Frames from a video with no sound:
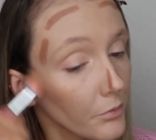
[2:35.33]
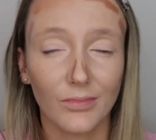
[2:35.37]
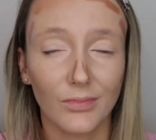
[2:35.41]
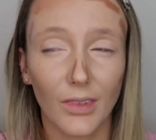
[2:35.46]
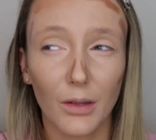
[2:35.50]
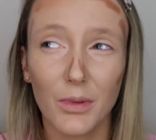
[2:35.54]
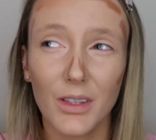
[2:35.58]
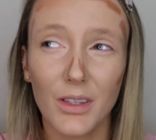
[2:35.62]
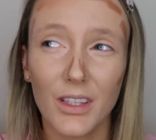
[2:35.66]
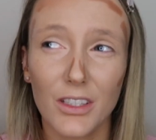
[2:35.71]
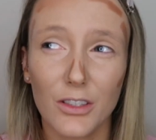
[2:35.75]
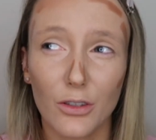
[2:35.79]

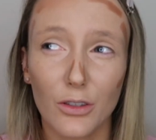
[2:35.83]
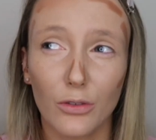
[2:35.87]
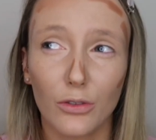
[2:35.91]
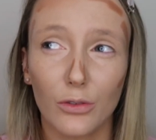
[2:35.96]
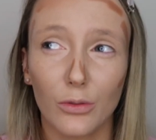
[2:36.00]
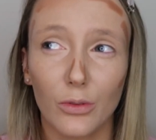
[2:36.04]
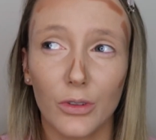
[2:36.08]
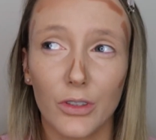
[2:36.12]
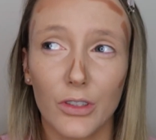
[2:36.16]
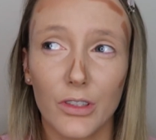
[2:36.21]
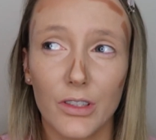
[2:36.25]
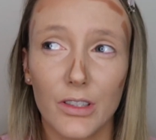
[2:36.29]
Maybe they don't
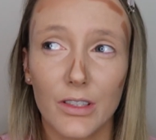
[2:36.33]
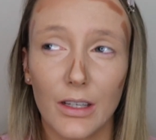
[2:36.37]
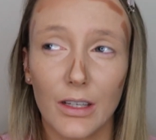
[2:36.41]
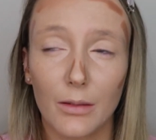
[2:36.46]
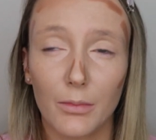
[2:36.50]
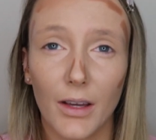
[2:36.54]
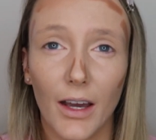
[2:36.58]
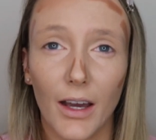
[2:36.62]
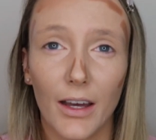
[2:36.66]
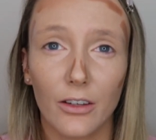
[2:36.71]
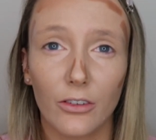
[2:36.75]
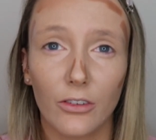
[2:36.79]
go under the same
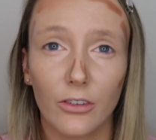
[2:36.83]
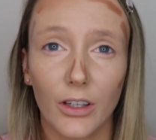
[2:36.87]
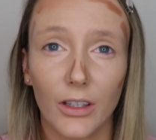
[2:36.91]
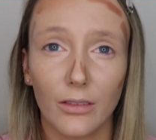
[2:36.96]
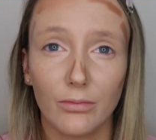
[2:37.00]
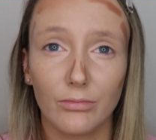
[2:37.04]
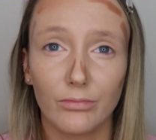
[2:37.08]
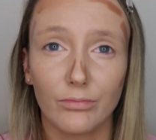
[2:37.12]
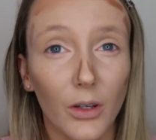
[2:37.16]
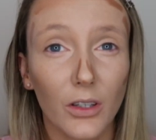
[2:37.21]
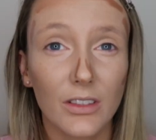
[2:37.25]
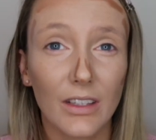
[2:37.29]
category,
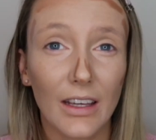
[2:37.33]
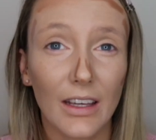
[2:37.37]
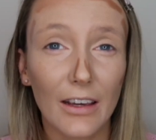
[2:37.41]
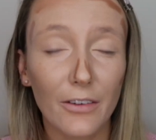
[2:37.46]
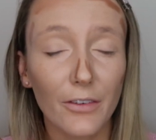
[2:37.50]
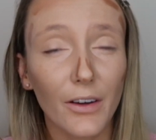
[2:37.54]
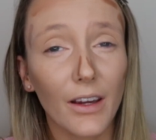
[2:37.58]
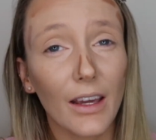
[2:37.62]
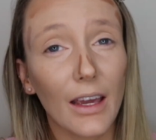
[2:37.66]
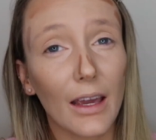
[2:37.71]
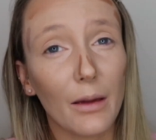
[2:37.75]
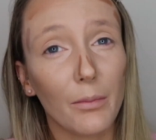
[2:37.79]
because
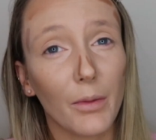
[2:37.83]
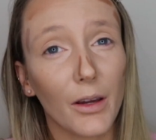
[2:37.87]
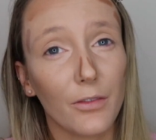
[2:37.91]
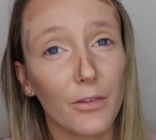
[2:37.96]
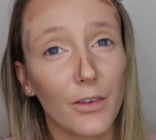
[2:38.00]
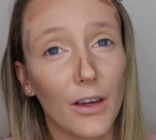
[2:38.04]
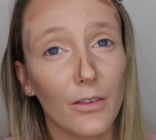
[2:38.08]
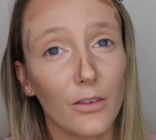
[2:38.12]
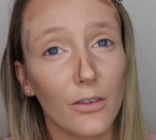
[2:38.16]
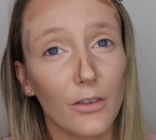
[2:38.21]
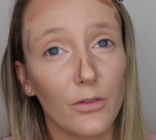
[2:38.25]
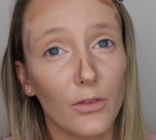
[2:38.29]
if I ate my
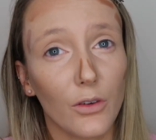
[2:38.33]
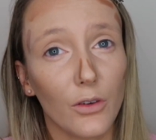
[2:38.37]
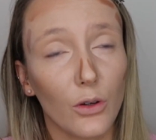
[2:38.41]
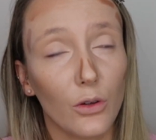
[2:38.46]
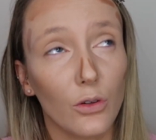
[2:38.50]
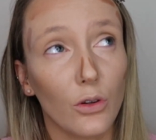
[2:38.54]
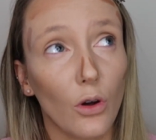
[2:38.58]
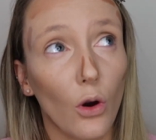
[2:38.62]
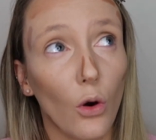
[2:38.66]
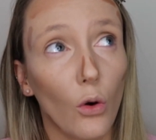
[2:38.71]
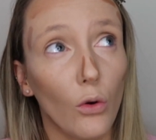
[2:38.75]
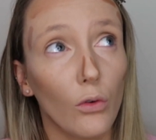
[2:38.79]
favorite
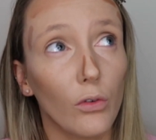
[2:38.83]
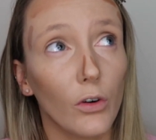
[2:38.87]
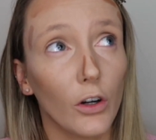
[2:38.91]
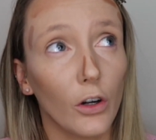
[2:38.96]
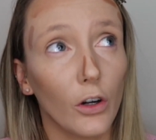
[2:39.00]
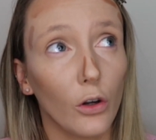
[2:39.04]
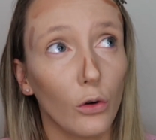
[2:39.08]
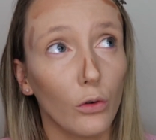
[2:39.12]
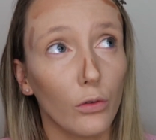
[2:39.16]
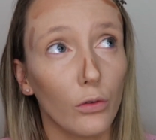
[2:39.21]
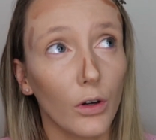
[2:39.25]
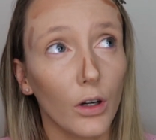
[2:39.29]
food over
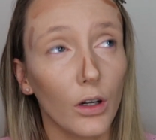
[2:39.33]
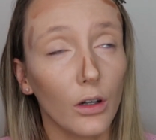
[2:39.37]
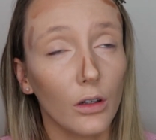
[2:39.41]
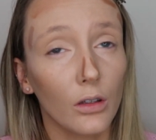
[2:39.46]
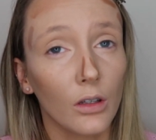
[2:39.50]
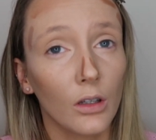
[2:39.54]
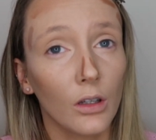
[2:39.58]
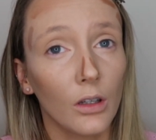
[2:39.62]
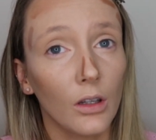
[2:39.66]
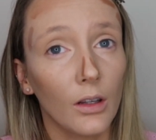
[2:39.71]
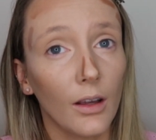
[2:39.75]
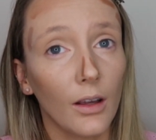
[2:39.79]
and over,
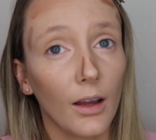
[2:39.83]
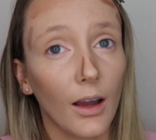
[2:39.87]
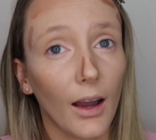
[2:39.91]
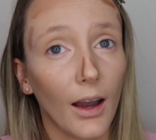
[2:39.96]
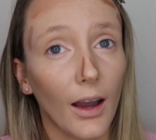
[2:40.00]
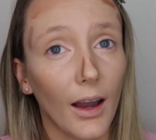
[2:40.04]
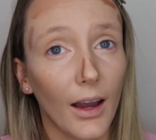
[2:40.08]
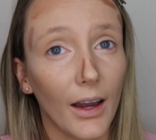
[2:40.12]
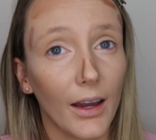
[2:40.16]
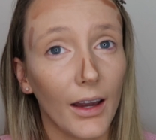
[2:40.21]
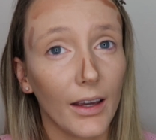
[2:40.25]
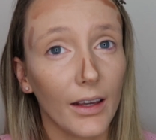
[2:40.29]

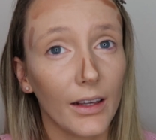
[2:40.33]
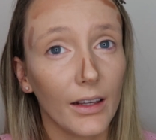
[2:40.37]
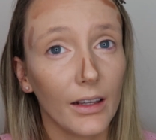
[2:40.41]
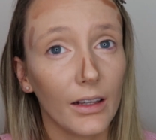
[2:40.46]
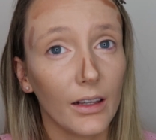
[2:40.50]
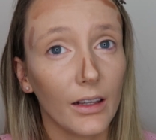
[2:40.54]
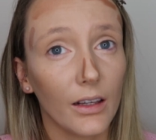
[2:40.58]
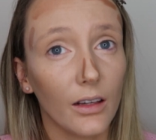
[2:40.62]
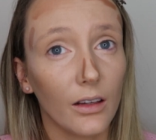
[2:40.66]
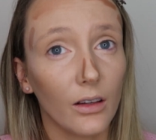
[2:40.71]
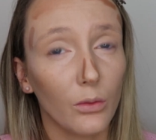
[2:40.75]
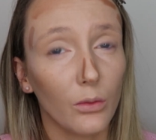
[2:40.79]

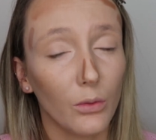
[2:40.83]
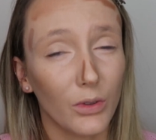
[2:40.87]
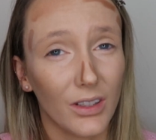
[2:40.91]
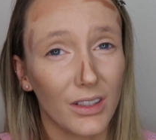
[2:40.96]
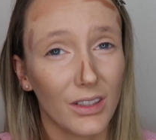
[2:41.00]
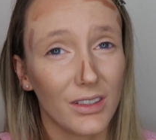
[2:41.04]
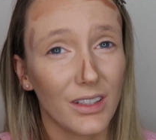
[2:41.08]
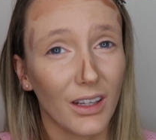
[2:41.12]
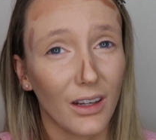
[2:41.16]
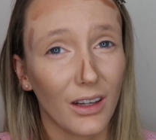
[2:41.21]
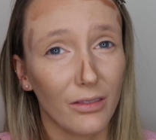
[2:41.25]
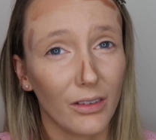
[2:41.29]
I would
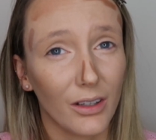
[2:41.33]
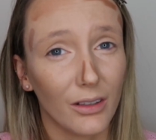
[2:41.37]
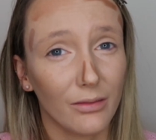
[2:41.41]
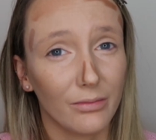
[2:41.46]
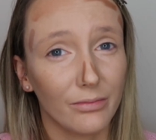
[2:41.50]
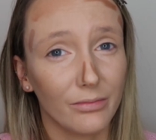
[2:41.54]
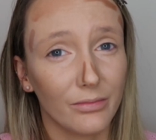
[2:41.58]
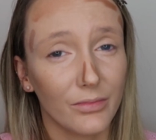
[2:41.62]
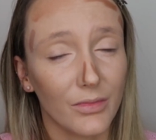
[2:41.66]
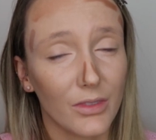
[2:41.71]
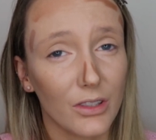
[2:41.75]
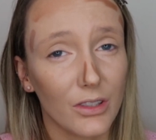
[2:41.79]
get sick of it.
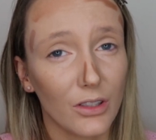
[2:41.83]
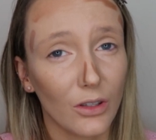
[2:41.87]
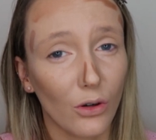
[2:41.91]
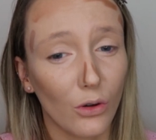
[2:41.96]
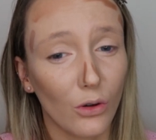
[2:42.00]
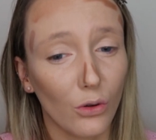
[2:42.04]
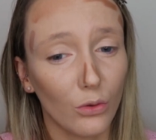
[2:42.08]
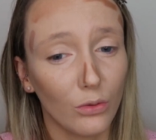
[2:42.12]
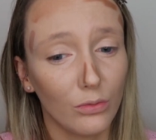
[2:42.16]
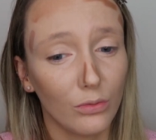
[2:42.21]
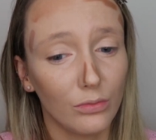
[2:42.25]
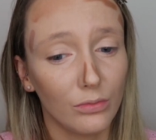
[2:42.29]

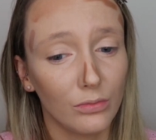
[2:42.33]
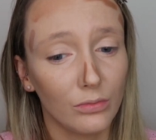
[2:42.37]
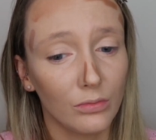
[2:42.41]
So